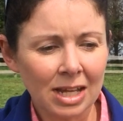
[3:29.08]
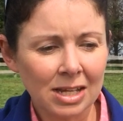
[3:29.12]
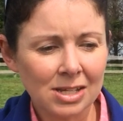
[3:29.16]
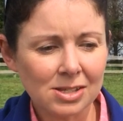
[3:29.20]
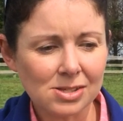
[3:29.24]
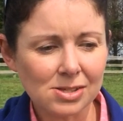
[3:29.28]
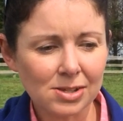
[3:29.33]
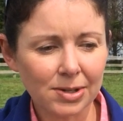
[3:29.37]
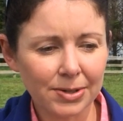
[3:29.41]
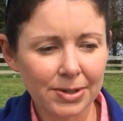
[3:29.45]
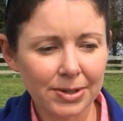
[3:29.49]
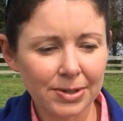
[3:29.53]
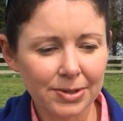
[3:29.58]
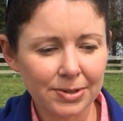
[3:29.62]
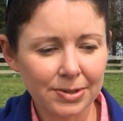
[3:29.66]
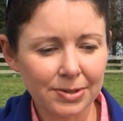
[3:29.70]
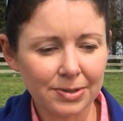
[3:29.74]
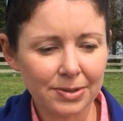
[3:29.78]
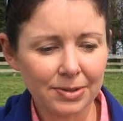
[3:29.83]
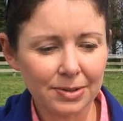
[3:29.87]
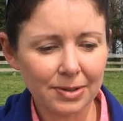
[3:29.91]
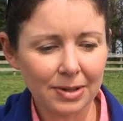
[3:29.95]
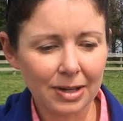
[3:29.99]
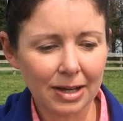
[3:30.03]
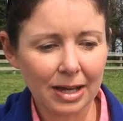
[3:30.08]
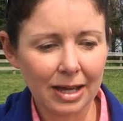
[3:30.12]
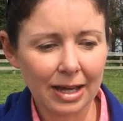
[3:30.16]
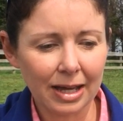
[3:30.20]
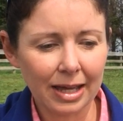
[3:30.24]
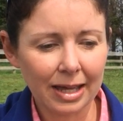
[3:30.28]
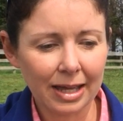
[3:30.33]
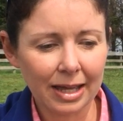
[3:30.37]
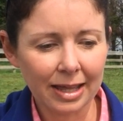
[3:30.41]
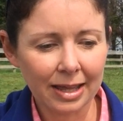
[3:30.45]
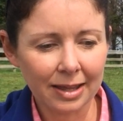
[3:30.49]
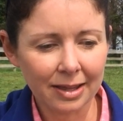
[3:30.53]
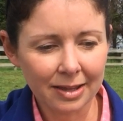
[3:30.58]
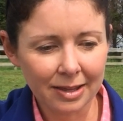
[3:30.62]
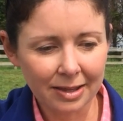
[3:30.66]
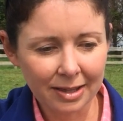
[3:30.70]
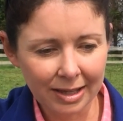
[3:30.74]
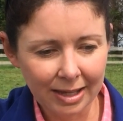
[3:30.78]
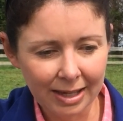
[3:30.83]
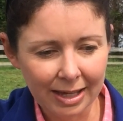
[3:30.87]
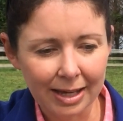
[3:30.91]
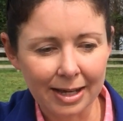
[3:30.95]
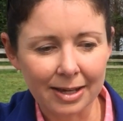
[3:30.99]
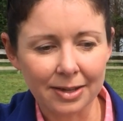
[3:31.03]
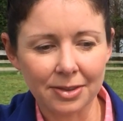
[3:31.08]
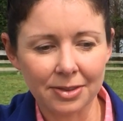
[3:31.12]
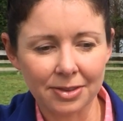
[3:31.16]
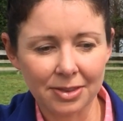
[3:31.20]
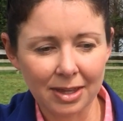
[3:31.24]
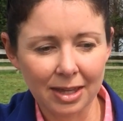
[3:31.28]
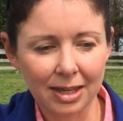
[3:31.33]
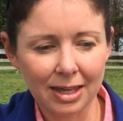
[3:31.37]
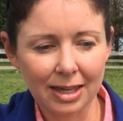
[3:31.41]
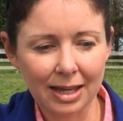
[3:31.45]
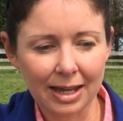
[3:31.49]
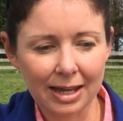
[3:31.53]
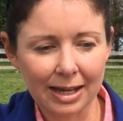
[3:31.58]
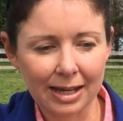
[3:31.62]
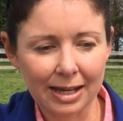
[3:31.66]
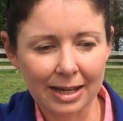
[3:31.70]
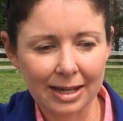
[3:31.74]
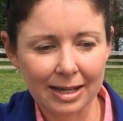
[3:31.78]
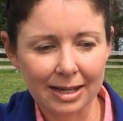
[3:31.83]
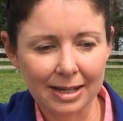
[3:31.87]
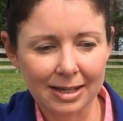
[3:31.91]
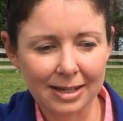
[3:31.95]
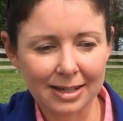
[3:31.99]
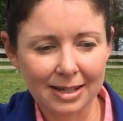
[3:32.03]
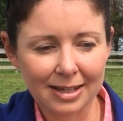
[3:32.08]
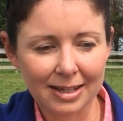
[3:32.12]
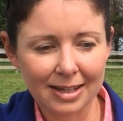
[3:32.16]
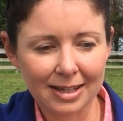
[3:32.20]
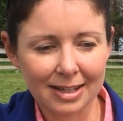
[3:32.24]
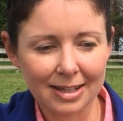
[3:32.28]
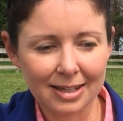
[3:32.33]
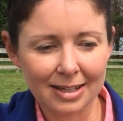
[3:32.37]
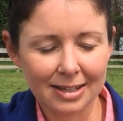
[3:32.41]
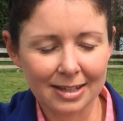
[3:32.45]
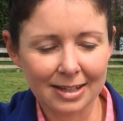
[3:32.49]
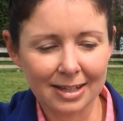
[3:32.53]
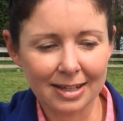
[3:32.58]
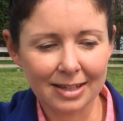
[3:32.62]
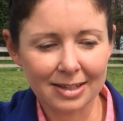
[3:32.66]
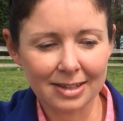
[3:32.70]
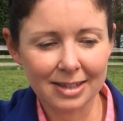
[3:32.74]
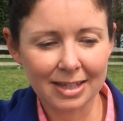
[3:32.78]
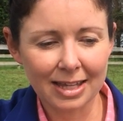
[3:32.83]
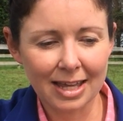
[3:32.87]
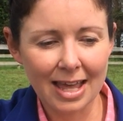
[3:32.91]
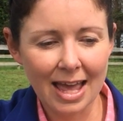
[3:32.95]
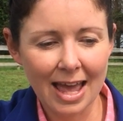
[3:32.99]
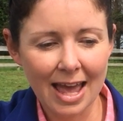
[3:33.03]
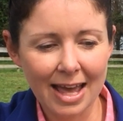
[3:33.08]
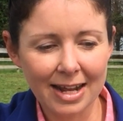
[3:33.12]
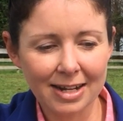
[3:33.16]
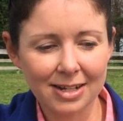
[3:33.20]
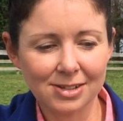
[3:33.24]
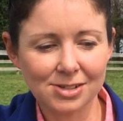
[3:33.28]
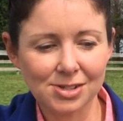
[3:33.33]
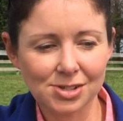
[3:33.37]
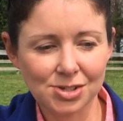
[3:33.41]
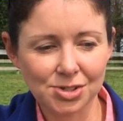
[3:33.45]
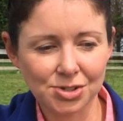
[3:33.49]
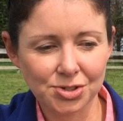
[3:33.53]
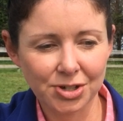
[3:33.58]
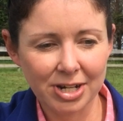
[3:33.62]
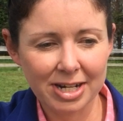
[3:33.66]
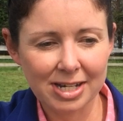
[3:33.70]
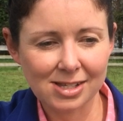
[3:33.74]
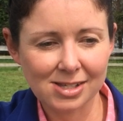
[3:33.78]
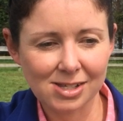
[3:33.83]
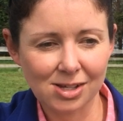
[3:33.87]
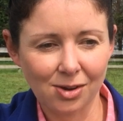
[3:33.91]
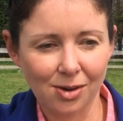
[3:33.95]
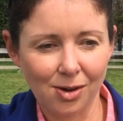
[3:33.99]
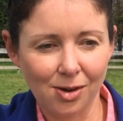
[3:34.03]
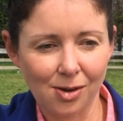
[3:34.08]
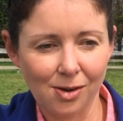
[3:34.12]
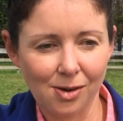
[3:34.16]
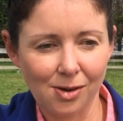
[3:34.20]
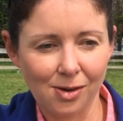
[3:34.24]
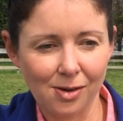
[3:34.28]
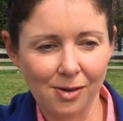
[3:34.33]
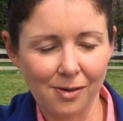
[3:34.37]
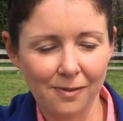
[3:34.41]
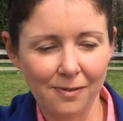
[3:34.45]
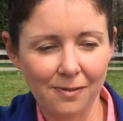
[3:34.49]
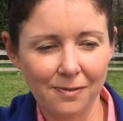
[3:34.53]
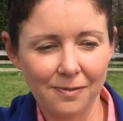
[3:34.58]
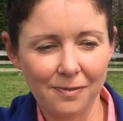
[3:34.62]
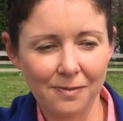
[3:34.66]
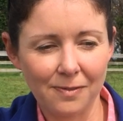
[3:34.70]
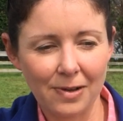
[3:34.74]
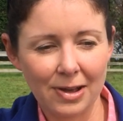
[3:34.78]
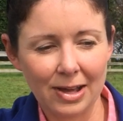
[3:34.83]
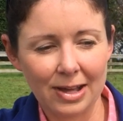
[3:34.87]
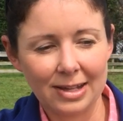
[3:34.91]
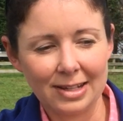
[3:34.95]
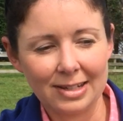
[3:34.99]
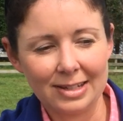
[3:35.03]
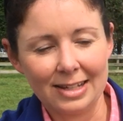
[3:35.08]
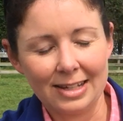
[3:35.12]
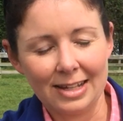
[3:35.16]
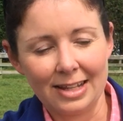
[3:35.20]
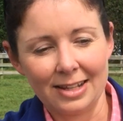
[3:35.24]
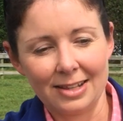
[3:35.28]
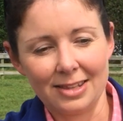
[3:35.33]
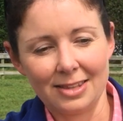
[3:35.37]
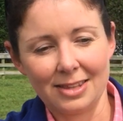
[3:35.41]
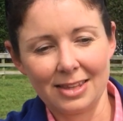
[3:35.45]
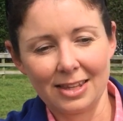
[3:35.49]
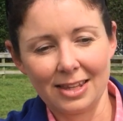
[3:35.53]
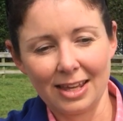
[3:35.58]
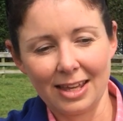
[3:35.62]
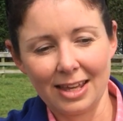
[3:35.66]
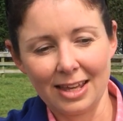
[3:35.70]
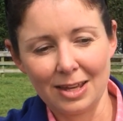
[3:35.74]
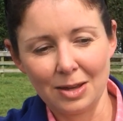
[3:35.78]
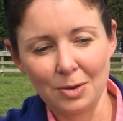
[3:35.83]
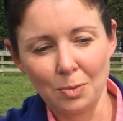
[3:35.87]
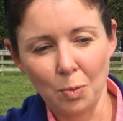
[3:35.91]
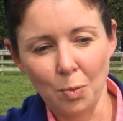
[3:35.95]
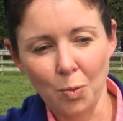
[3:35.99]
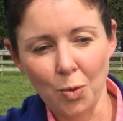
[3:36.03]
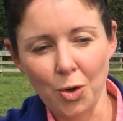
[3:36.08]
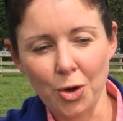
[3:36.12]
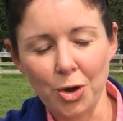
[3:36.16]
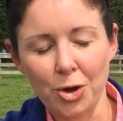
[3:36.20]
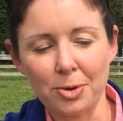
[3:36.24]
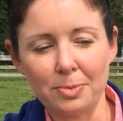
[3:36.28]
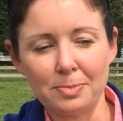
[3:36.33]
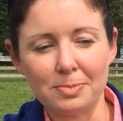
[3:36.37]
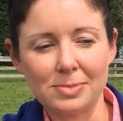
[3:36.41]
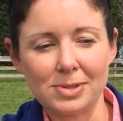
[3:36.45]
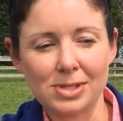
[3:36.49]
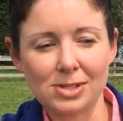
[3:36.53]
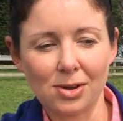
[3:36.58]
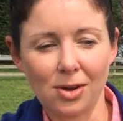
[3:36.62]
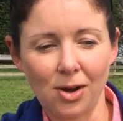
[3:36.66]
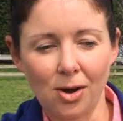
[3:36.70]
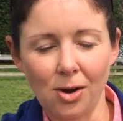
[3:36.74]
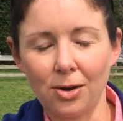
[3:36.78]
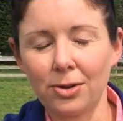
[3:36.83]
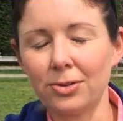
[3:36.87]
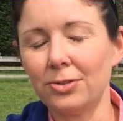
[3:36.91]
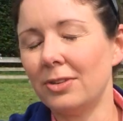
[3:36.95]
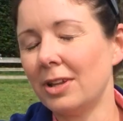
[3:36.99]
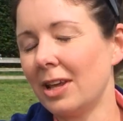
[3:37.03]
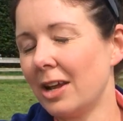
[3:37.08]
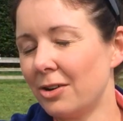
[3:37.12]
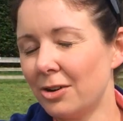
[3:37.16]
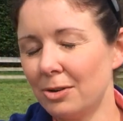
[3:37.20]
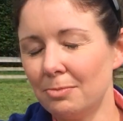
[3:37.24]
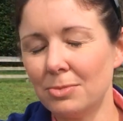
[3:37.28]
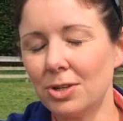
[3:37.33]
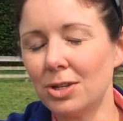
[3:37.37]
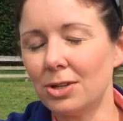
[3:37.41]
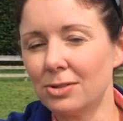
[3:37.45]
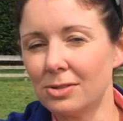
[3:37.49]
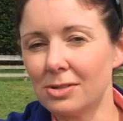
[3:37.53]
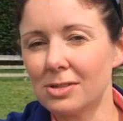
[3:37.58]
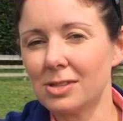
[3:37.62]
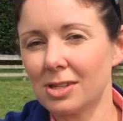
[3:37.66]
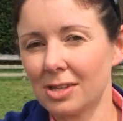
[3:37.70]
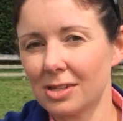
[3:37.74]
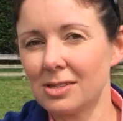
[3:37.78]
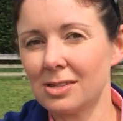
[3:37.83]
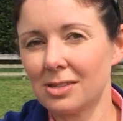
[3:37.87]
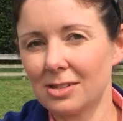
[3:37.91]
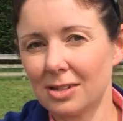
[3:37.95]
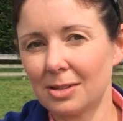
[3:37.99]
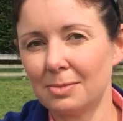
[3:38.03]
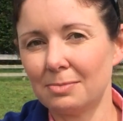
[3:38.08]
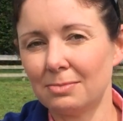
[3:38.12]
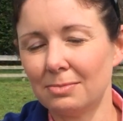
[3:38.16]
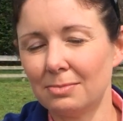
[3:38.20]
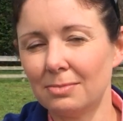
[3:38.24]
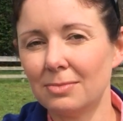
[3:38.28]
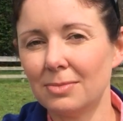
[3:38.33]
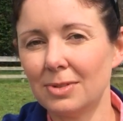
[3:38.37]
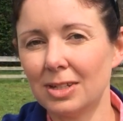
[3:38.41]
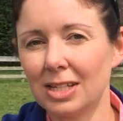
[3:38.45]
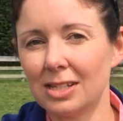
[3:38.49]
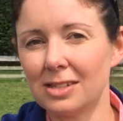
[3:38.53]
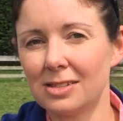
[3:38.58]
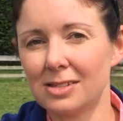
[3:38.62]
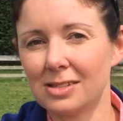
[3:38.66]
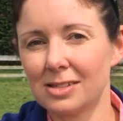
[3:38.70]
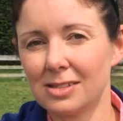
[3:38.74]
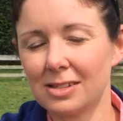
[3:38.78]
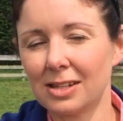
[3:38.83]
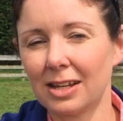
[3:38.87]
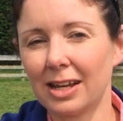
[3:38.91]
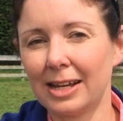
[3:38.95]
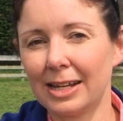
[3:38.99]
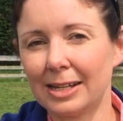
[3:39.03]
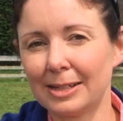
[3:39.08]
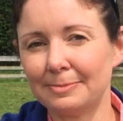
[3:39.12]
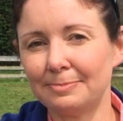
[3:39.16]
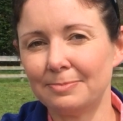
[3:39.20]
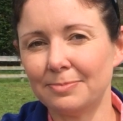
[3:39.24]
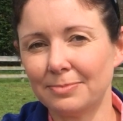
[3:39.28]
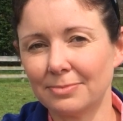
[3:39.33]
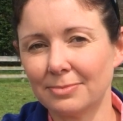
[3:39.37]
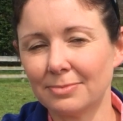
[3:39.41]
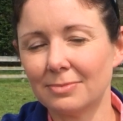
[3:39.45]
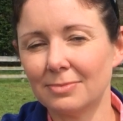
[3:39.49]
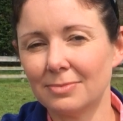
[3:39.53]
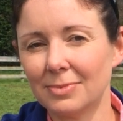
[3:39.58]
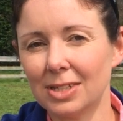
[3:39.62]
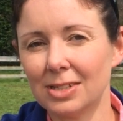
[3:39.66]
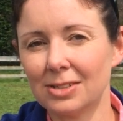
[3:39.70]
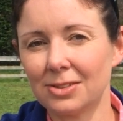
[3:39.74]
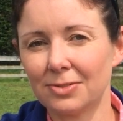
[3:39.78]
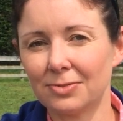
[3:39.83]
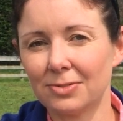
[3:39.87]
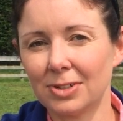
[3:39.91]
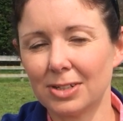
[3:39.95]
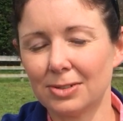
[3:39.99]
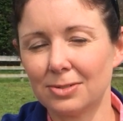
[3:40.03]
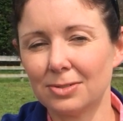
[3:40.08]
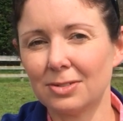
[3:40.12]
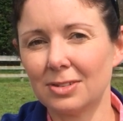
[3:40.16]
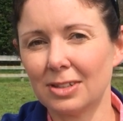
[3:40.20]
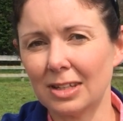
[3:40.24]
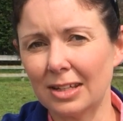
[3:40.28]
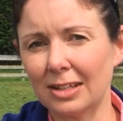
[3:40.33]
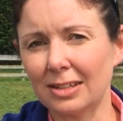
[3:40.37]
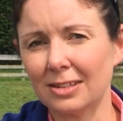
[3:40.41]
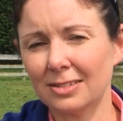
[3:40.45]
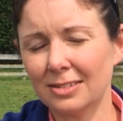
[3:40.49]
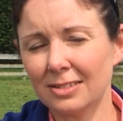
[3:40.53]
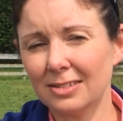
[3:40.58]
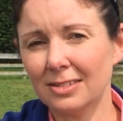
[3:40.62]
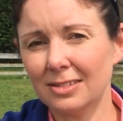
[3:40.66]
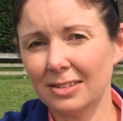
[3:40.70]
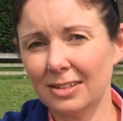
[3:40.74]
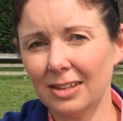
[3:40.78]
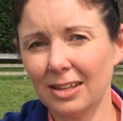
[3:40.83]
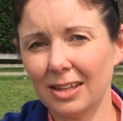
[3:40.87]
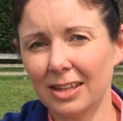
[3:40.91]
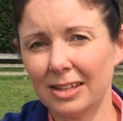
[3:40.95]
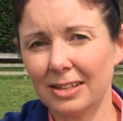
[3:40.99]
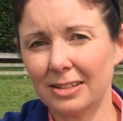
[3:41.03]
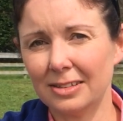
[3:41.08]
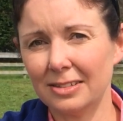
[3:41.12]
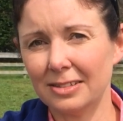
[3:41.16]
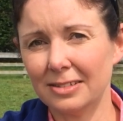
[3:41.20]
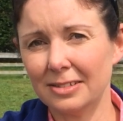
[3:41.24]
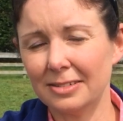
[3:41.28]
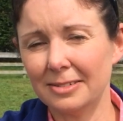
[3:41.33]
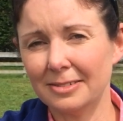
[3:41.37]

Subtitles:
So yeah, the added stress of the worms on their immune system is a real thing. Yeah.